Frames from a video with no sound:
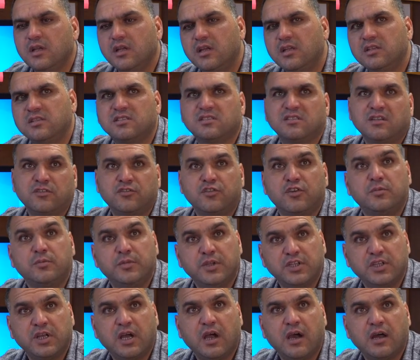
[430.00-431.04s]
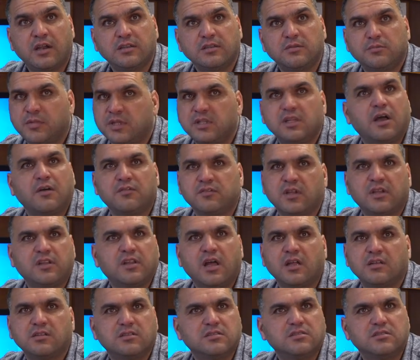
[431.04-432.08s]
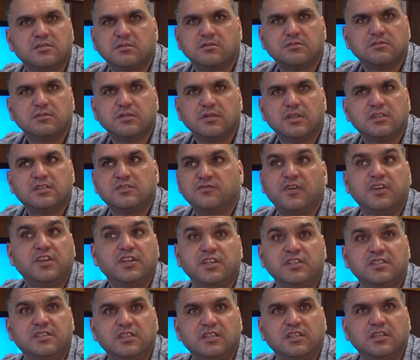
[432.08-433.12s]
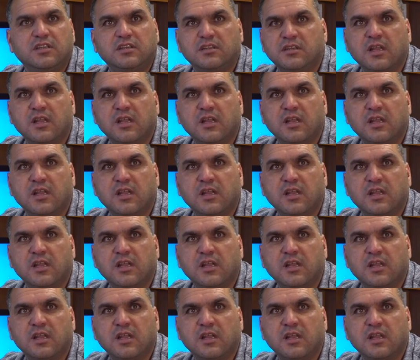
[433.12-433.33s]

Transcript: it's a little bit hard. But after that, it's, it's very easy.